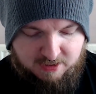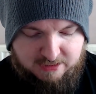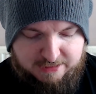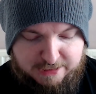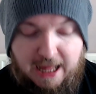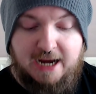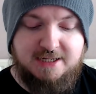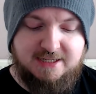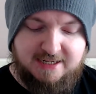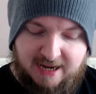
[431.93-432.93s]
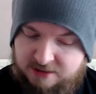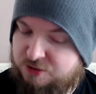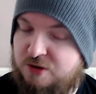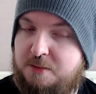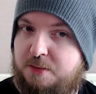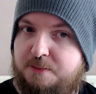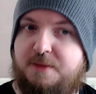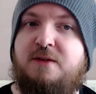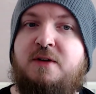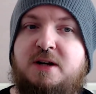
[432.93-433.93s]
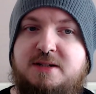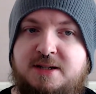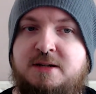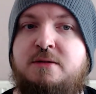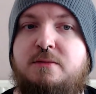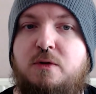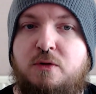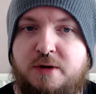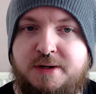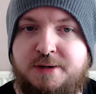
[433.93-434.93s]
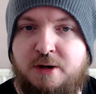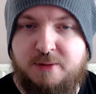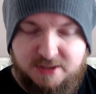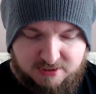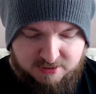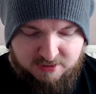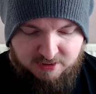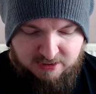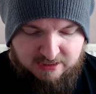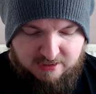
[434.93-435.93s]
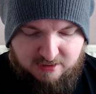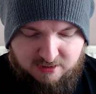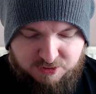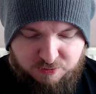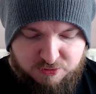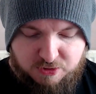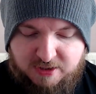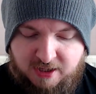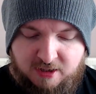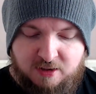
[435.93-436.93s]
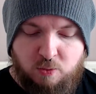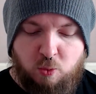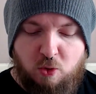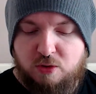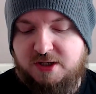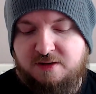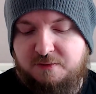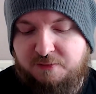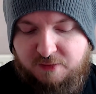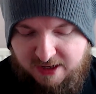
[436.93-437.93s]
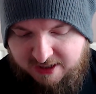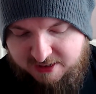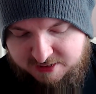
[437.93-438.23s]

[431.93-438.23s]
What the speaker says: light cantrip, if I didn't already know it. And you also gain Warding Flare,